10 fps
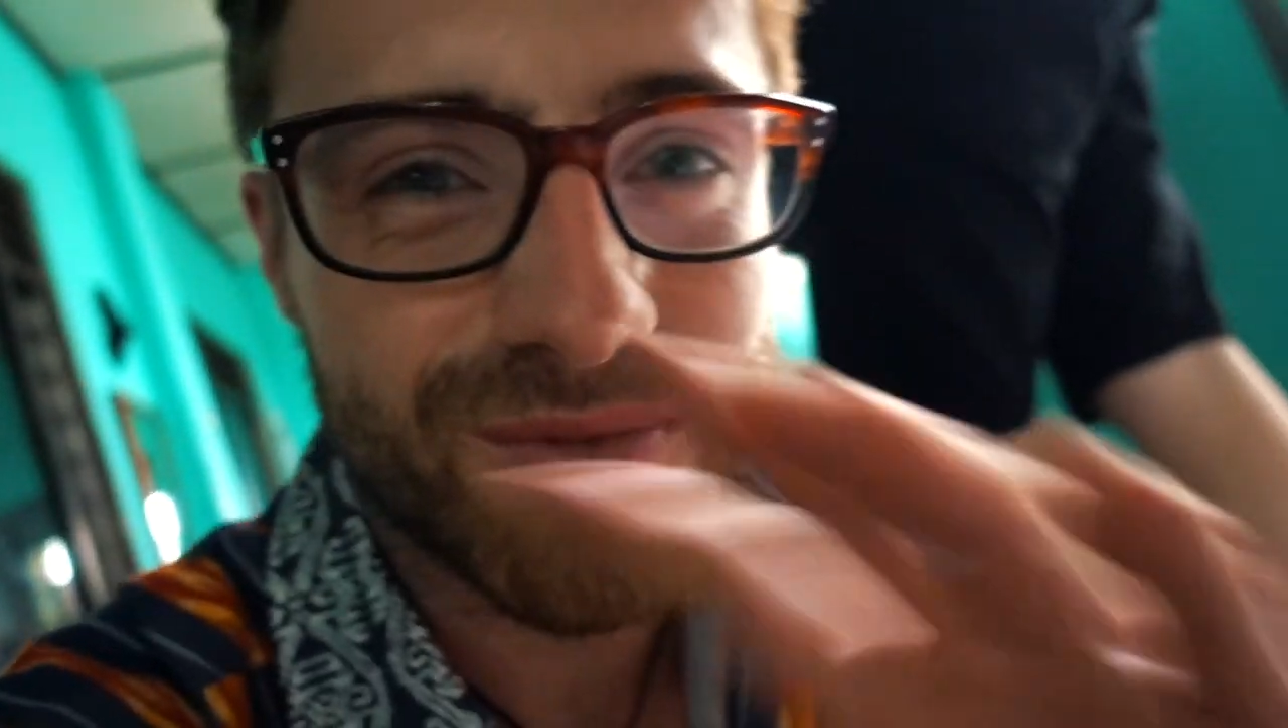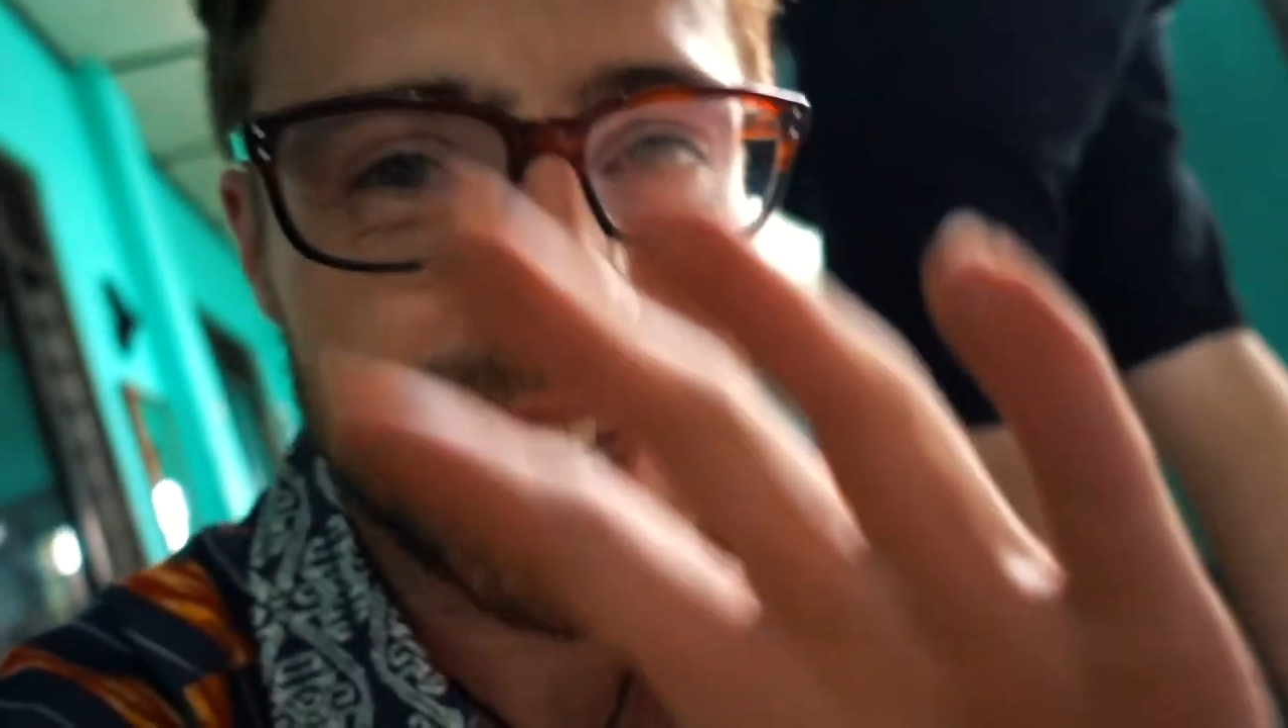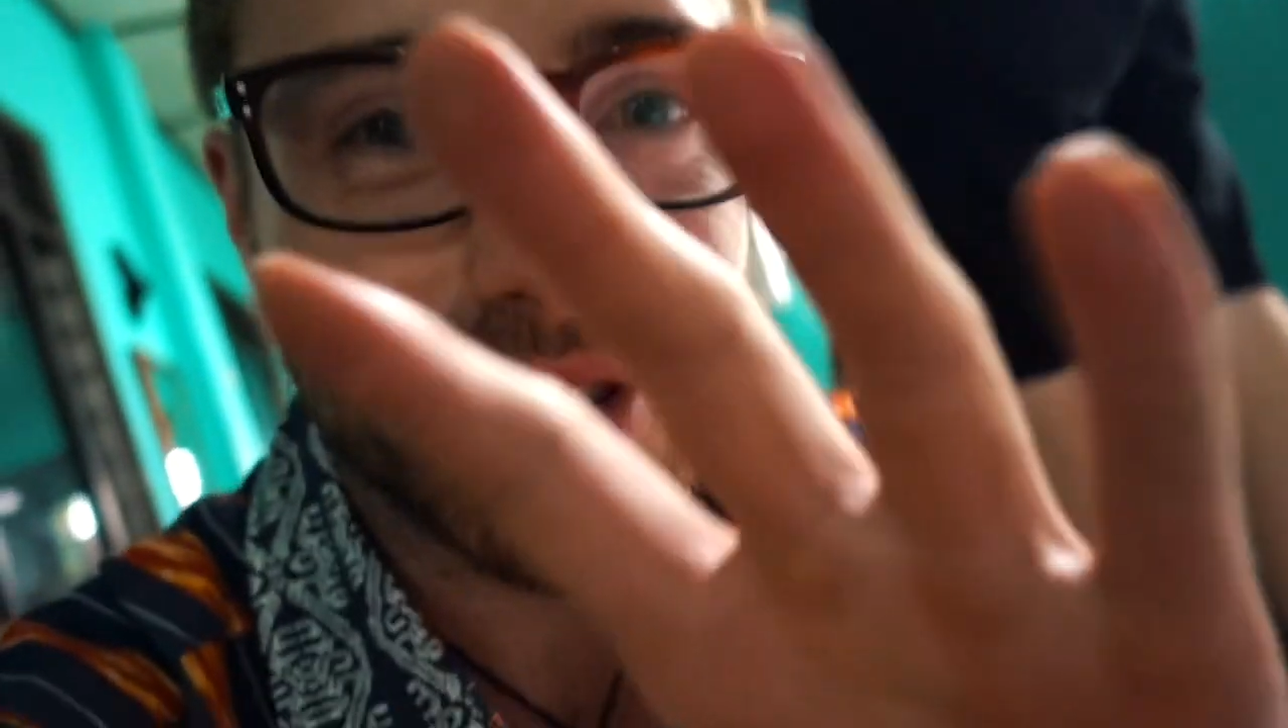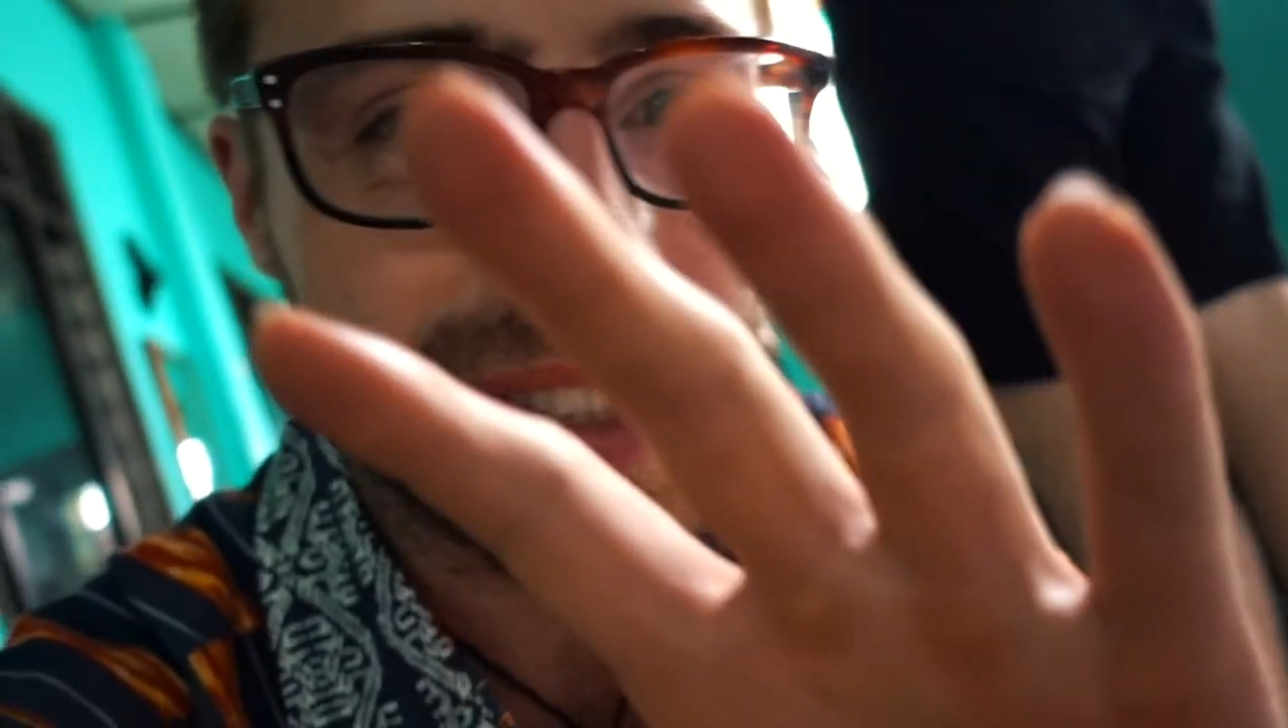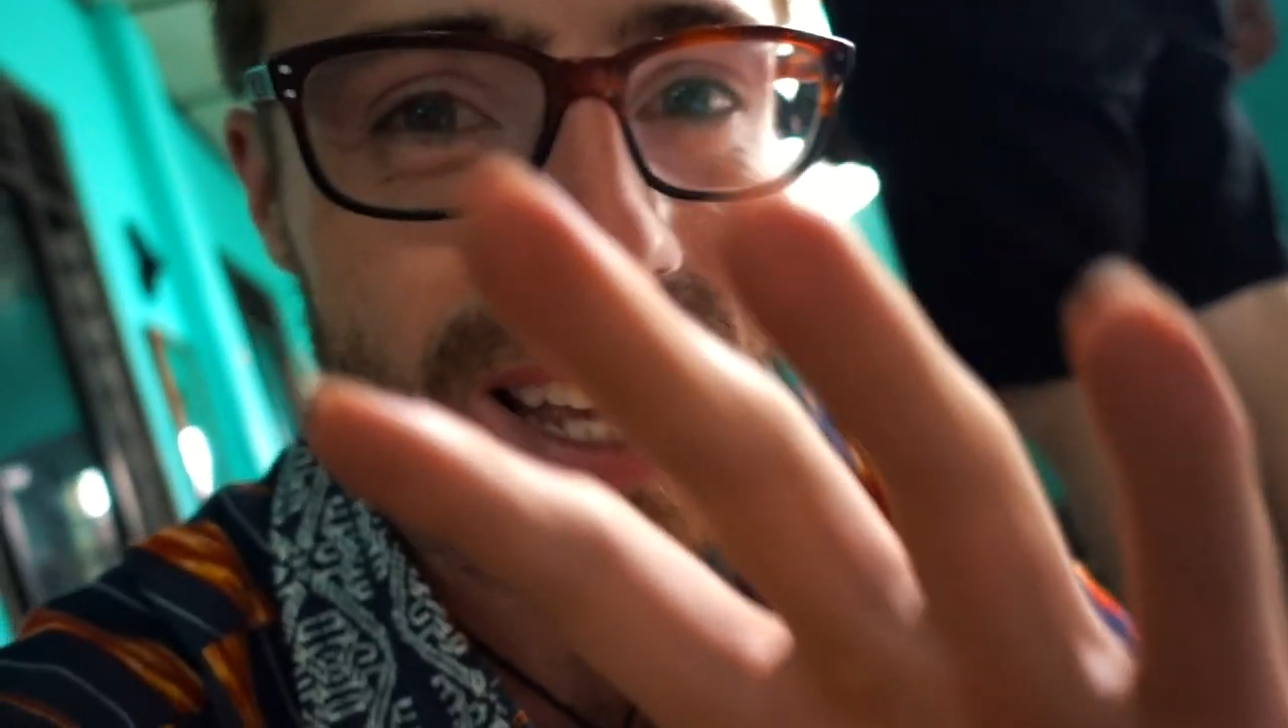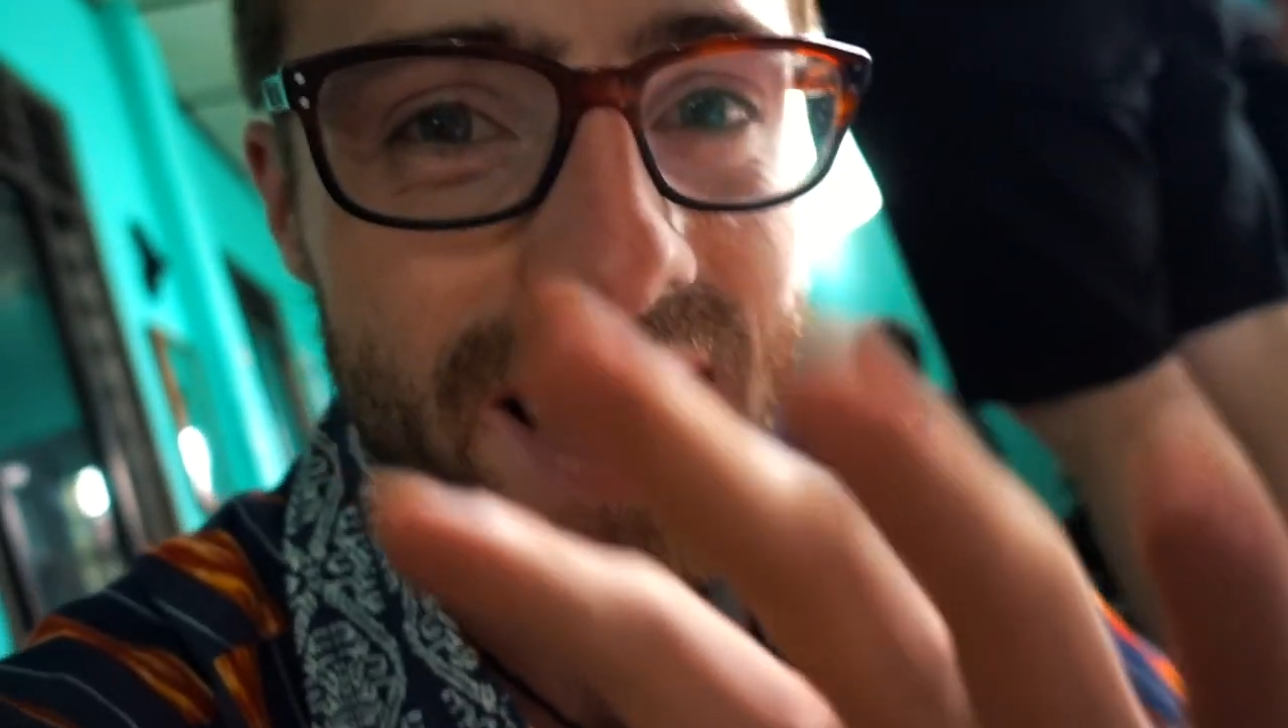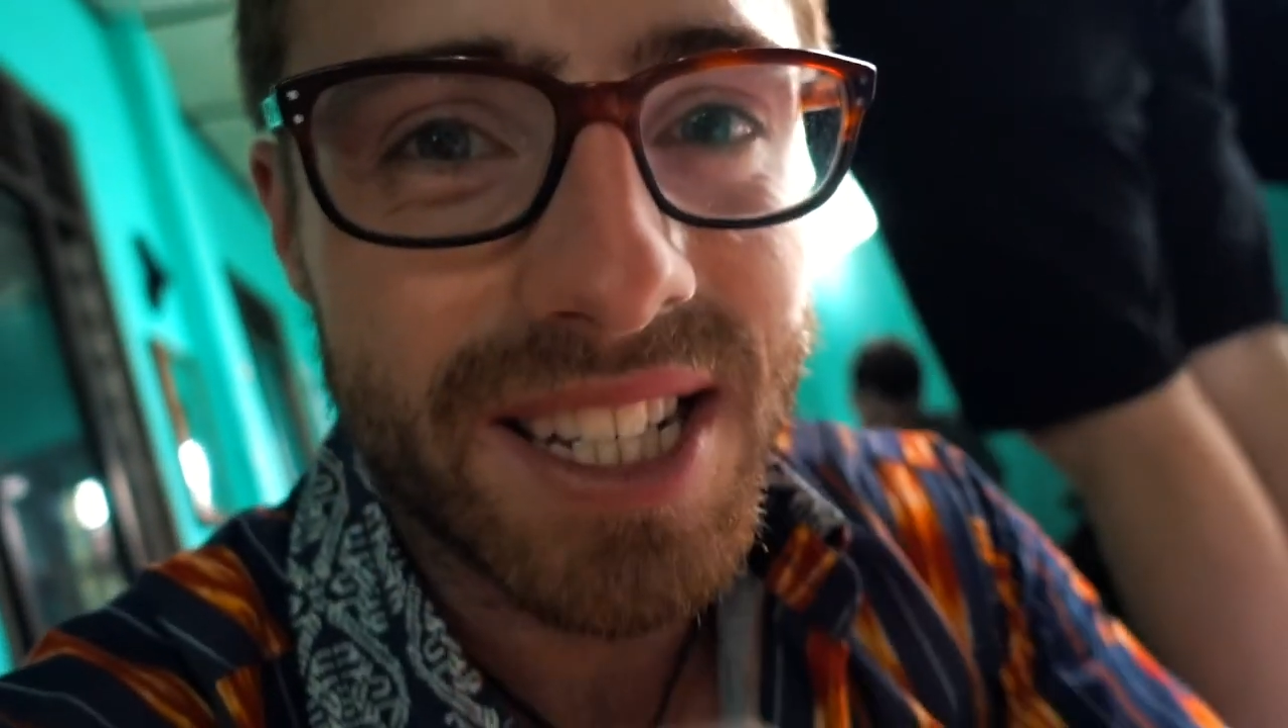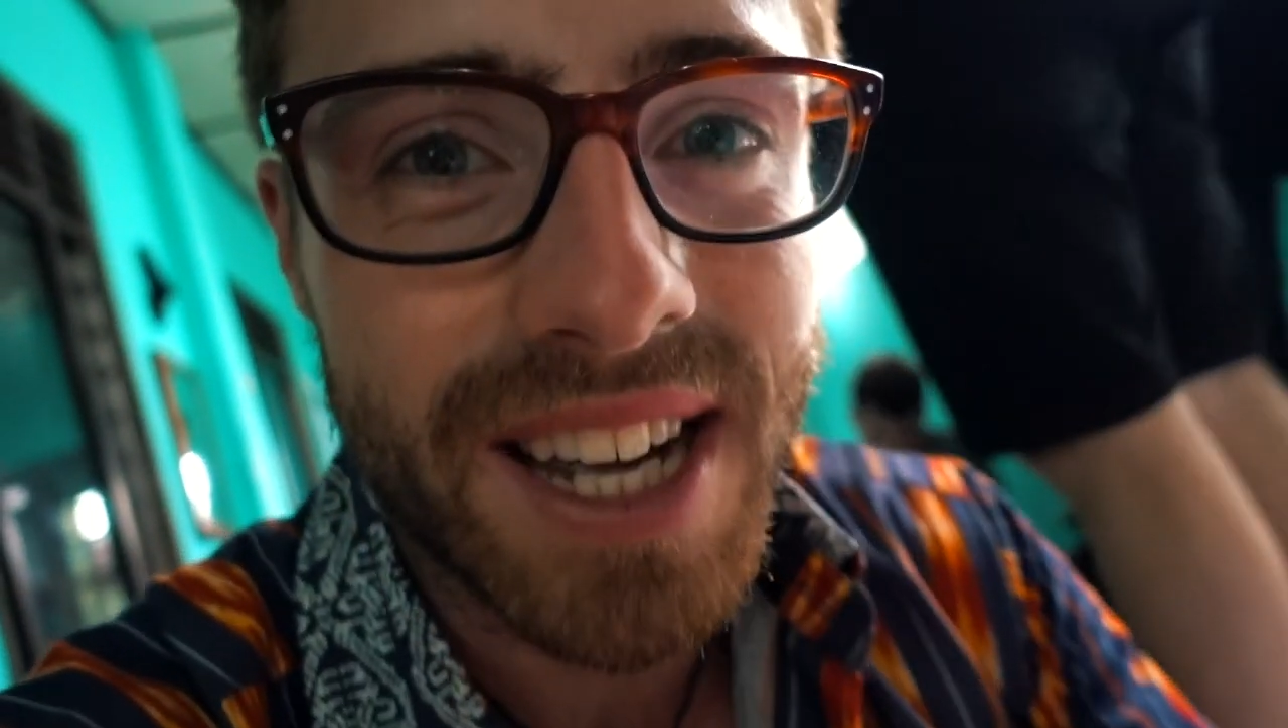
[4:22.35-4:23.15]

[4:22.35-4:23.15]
real stage